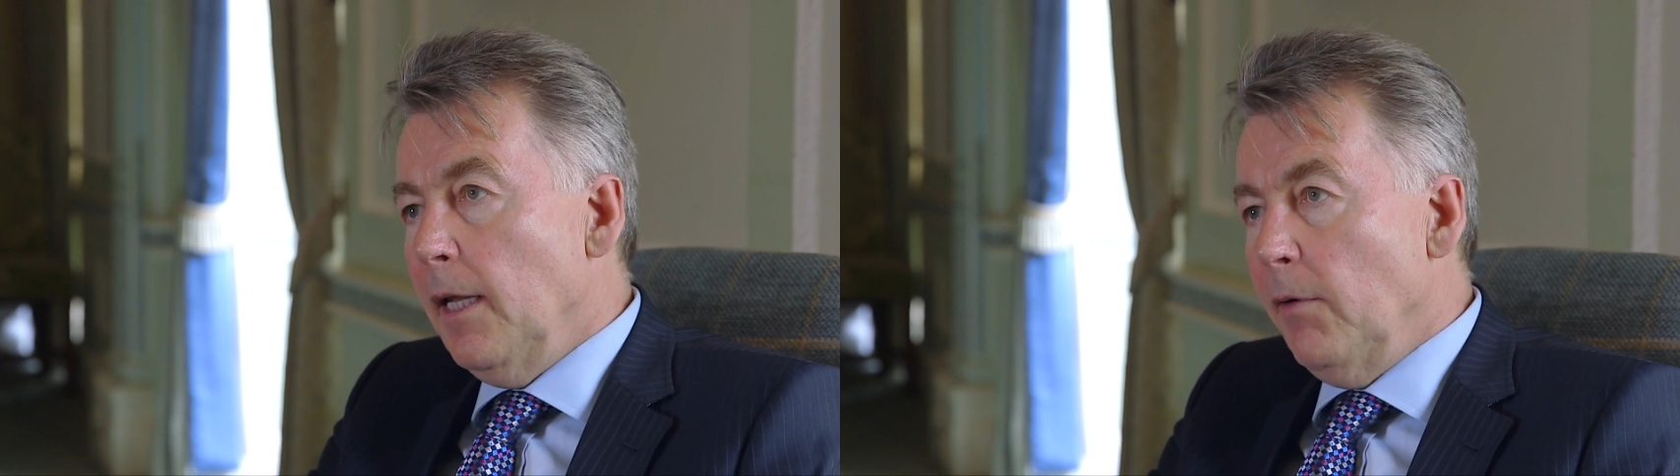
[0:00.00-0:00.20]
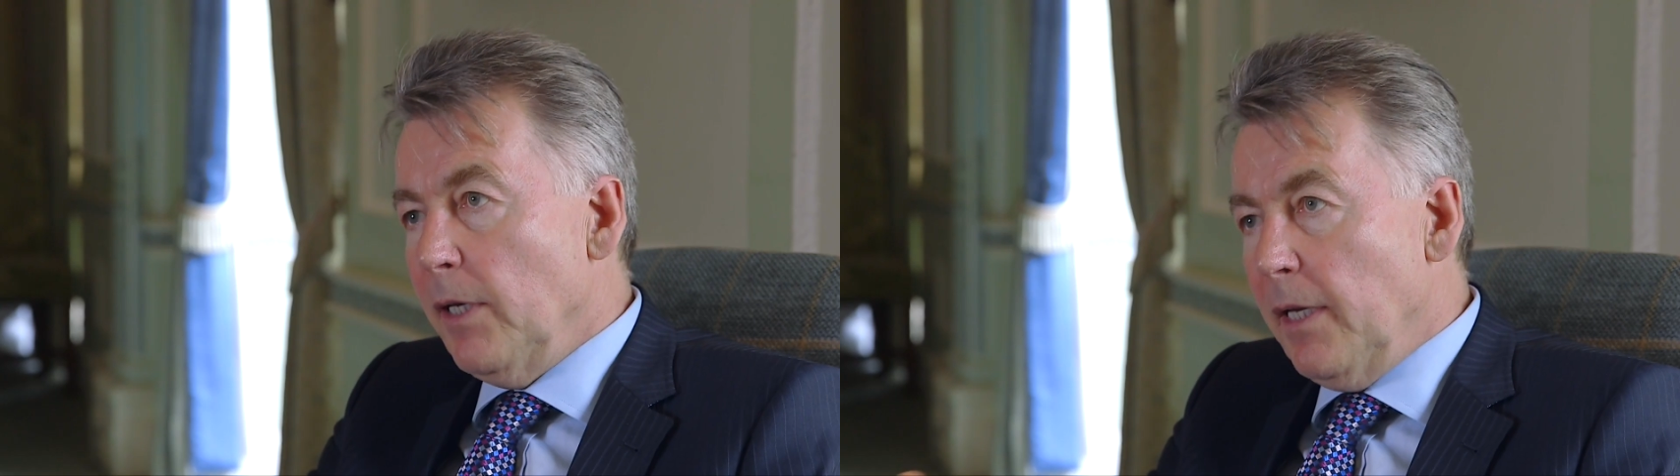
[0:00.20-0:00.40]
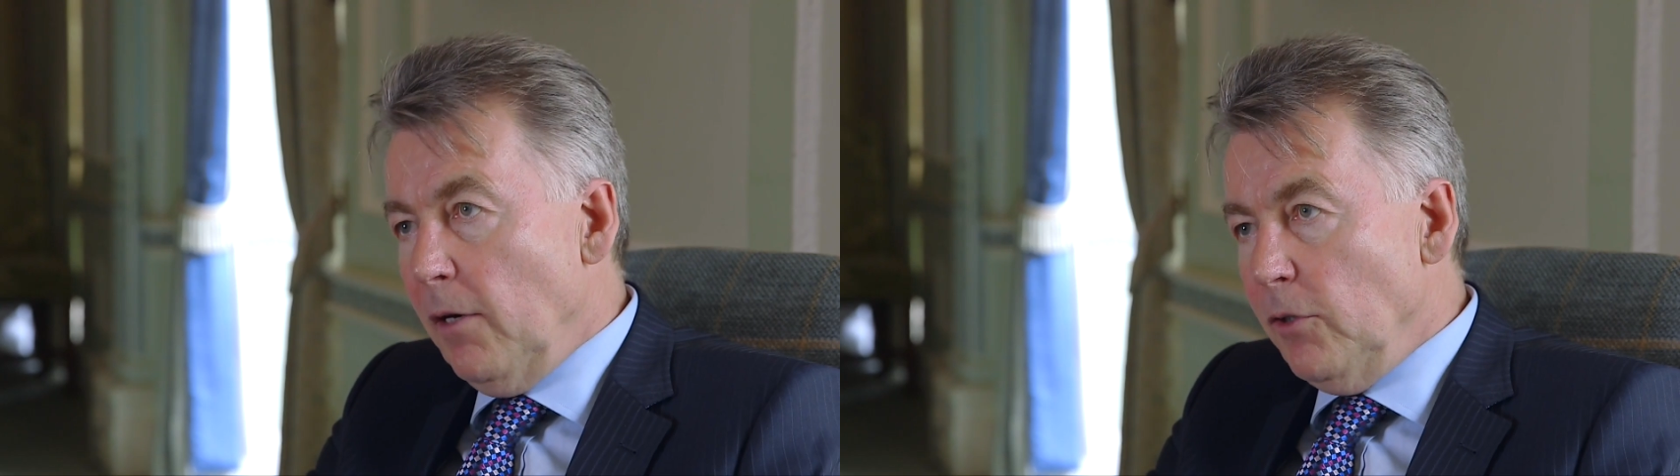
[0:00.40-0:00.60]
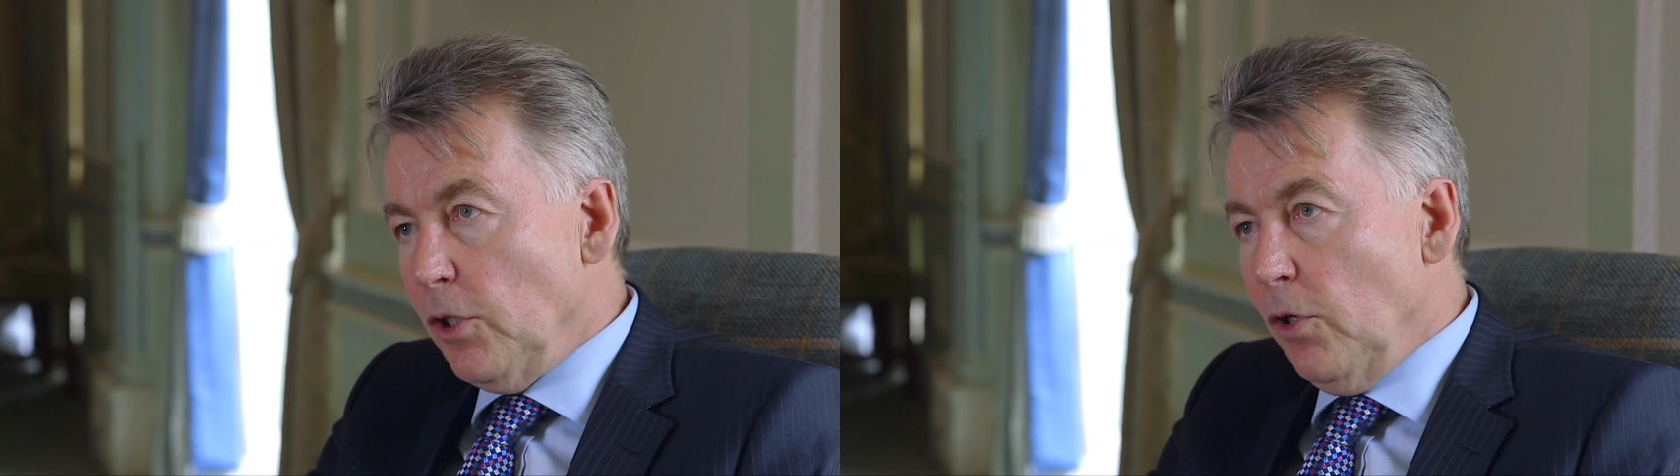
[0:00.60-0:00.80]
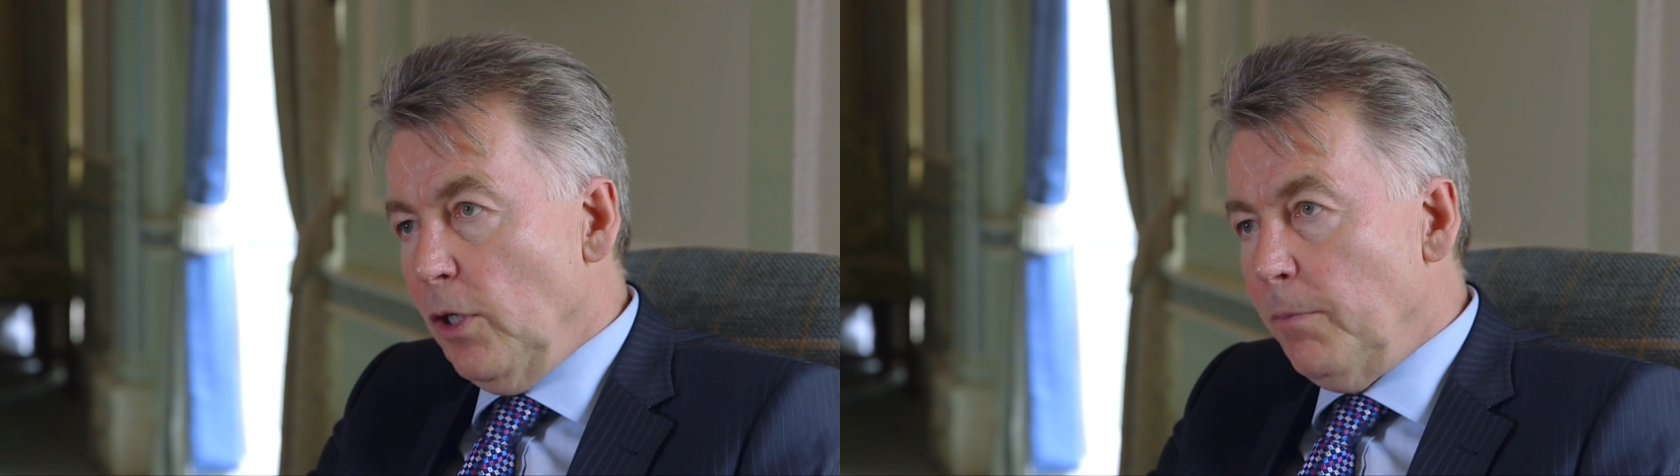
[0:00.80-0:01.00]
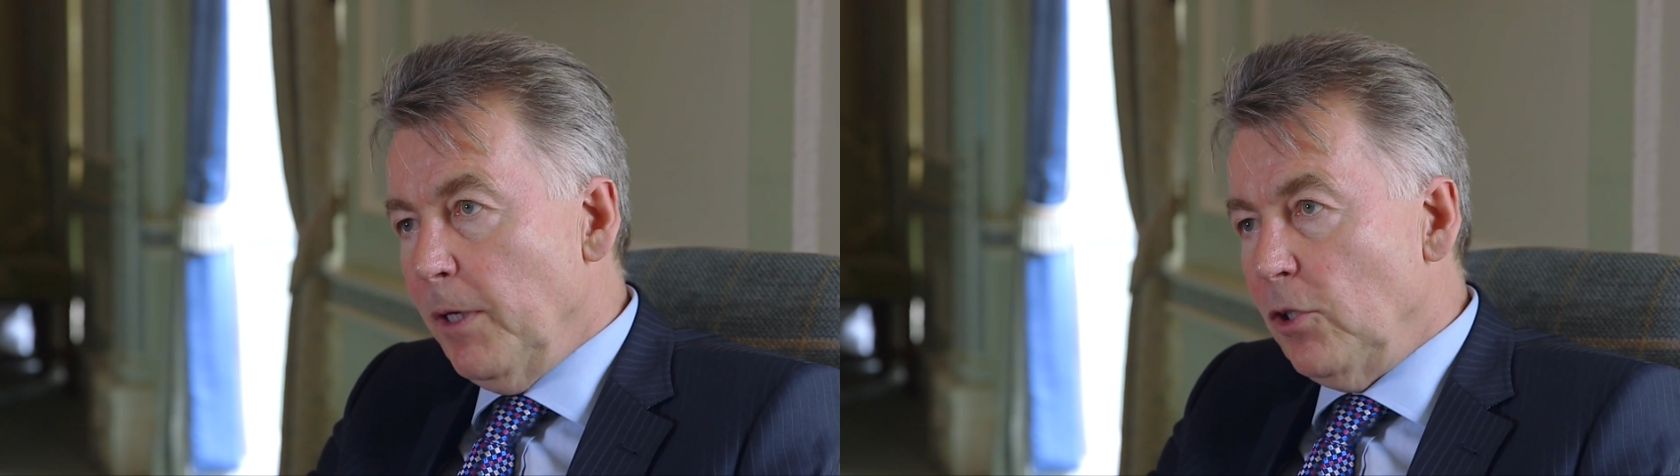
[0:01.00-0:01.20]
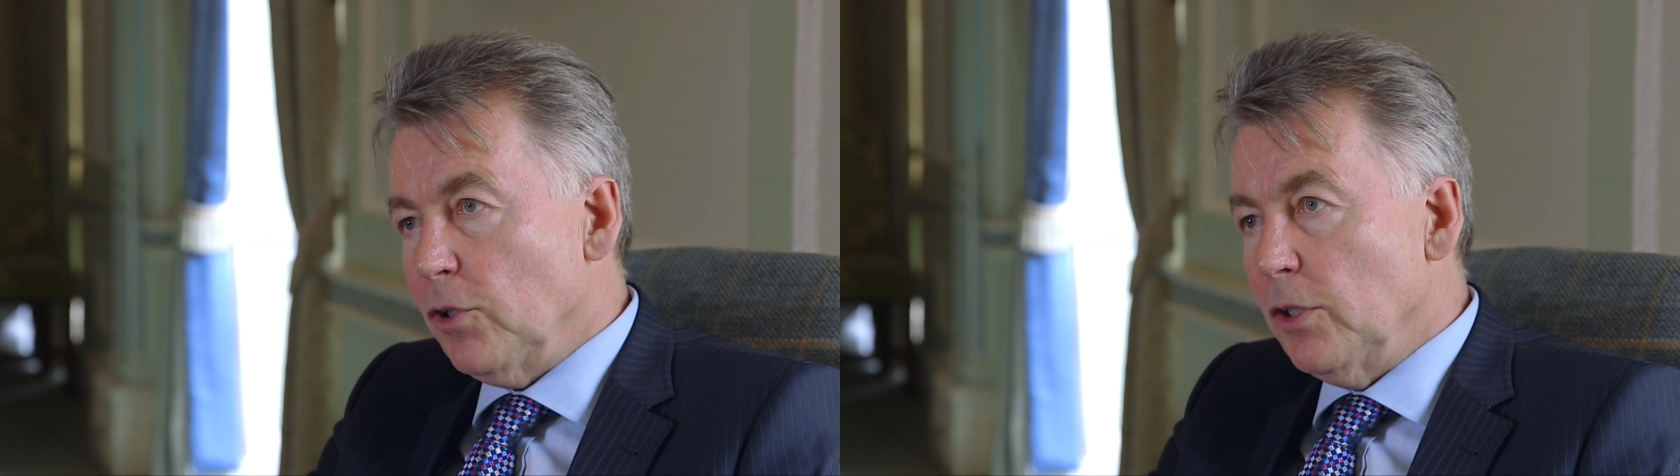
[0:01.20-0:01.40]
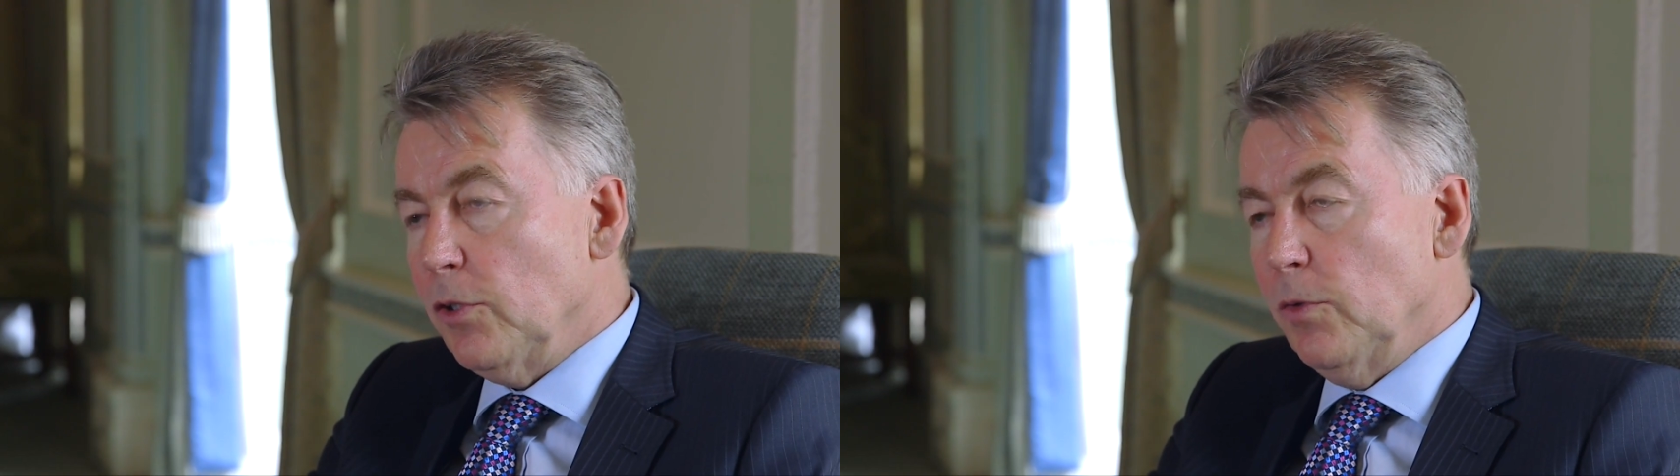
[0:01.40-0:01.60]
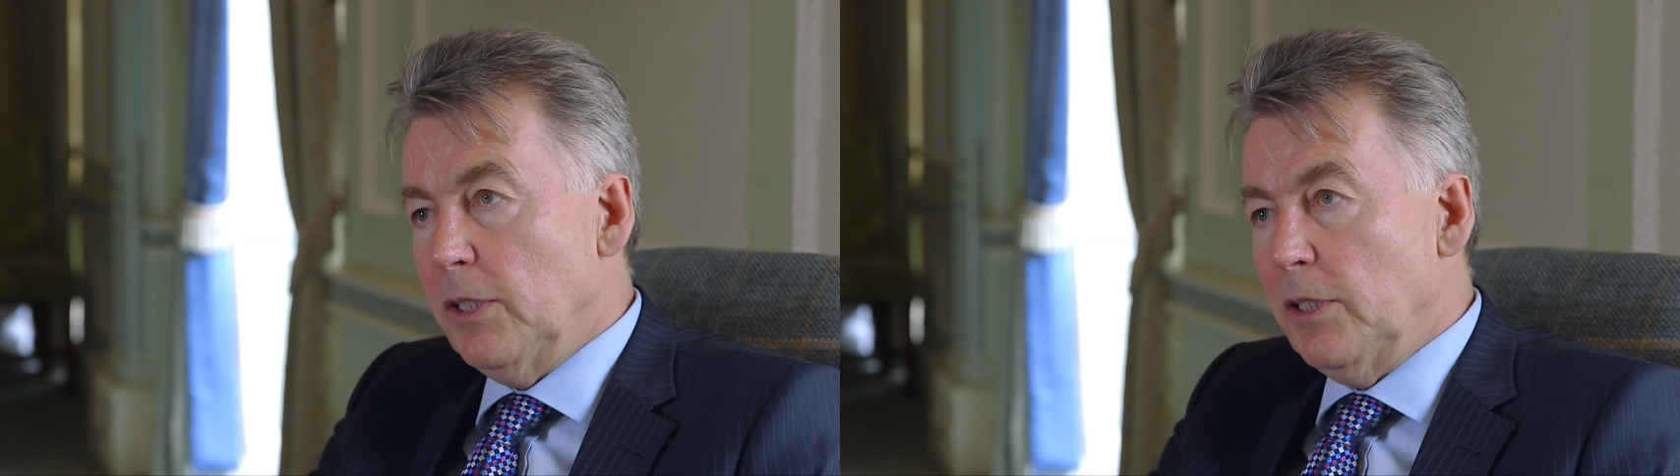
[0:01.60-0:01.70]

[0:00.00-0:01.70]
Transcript: Now, in keratoconic patients who